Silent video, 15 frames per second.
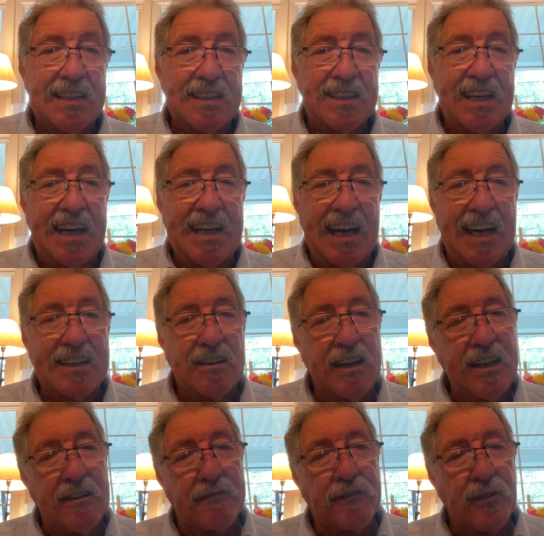they had
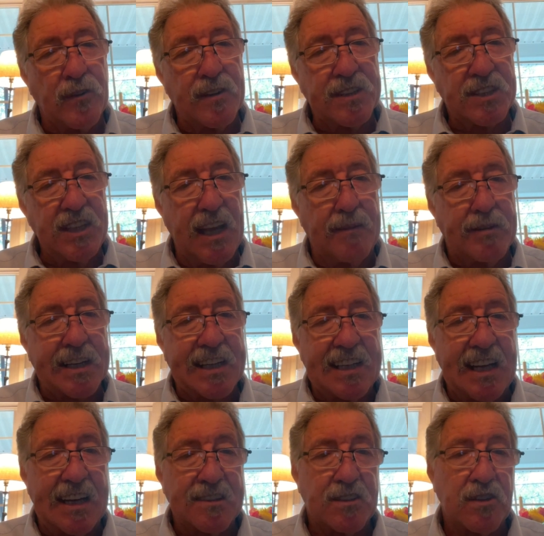influenced
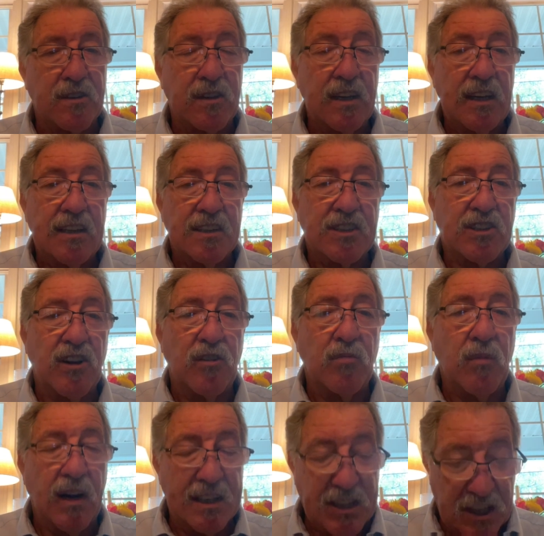Nebuchadnezzar so
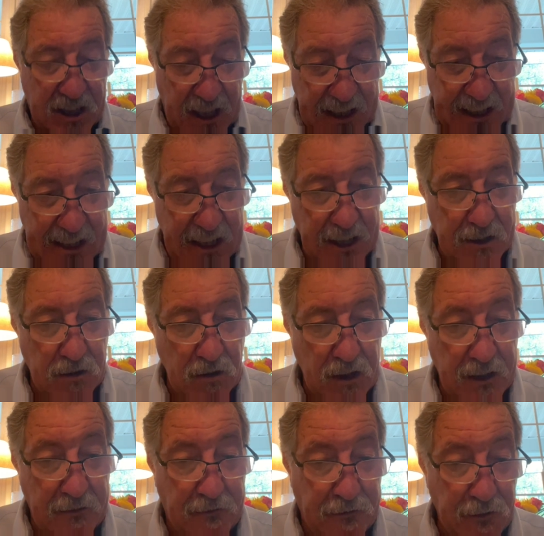much that he
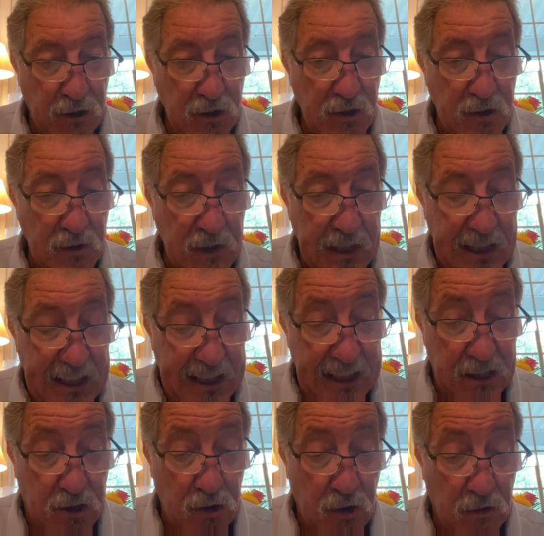literally flew
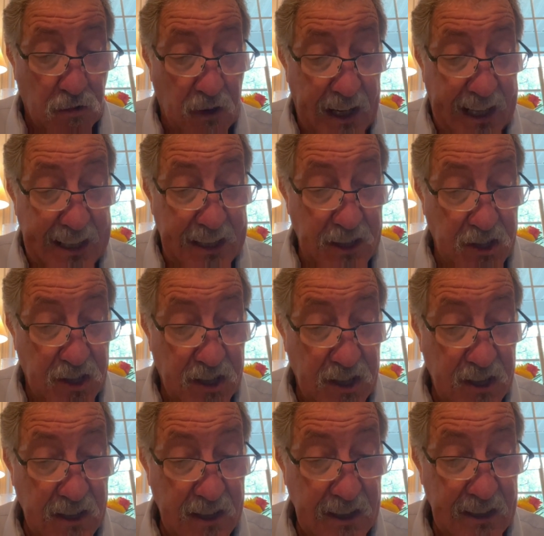into a rage.
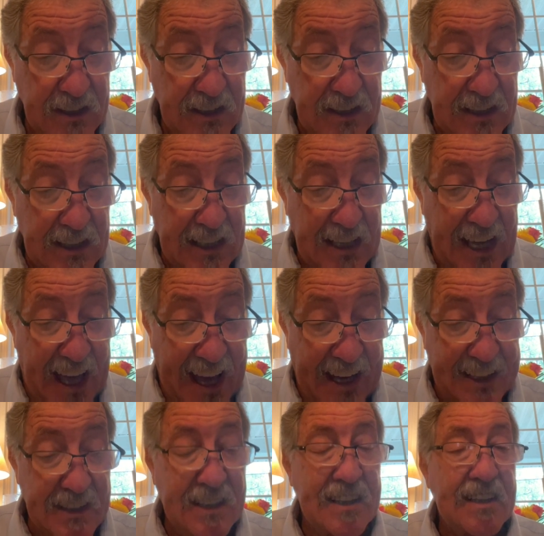
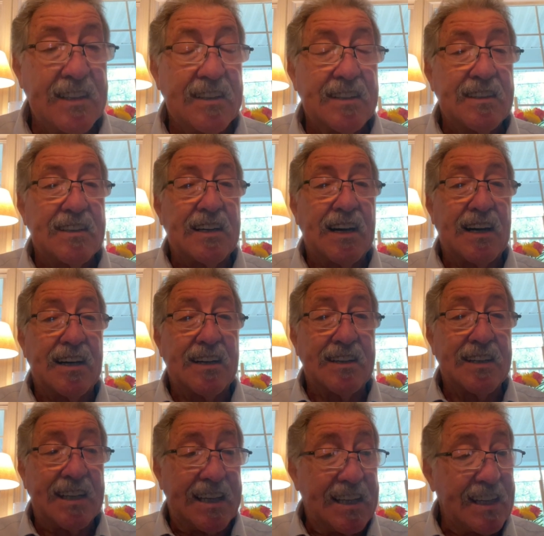And
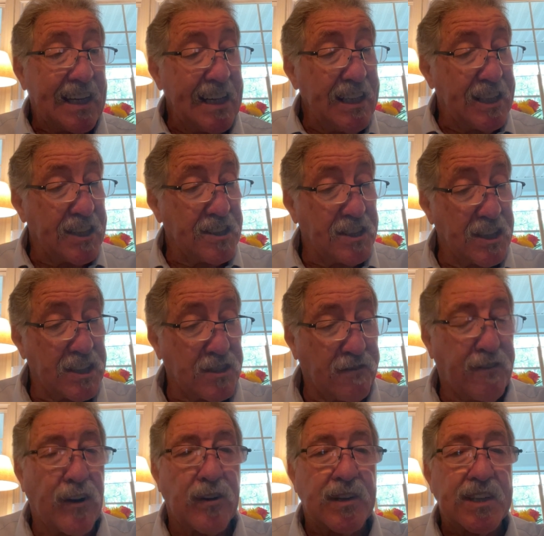he heated this
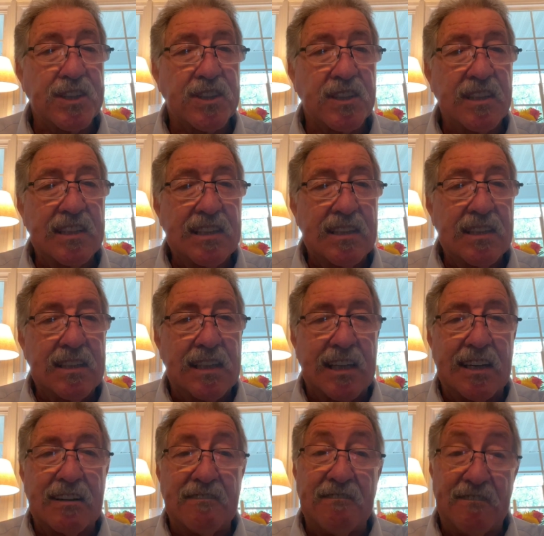furnace
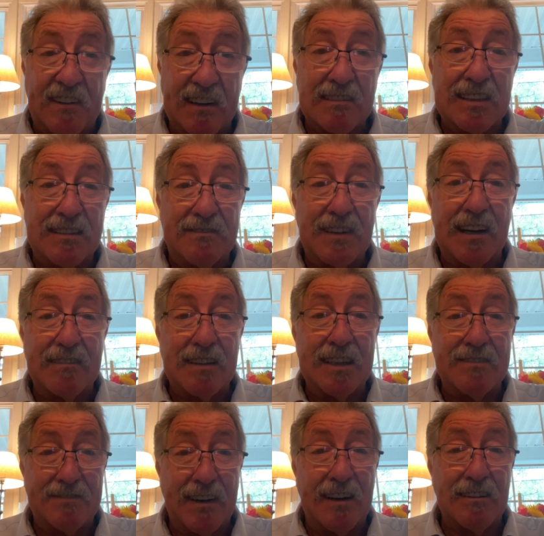very, very,
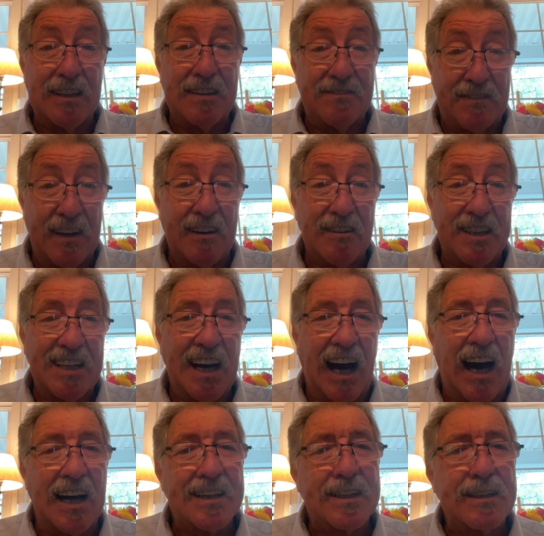very, very
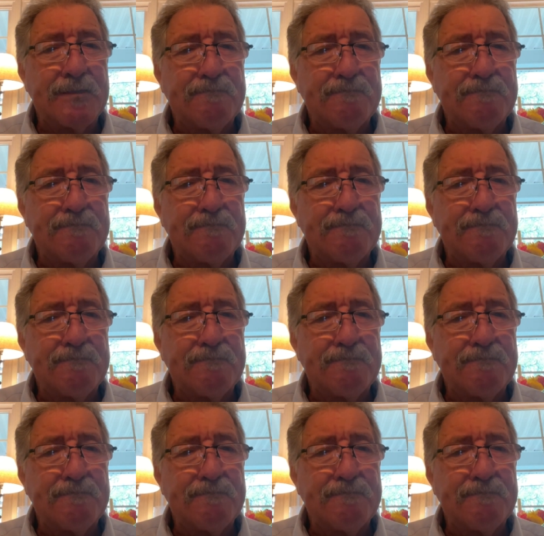hot.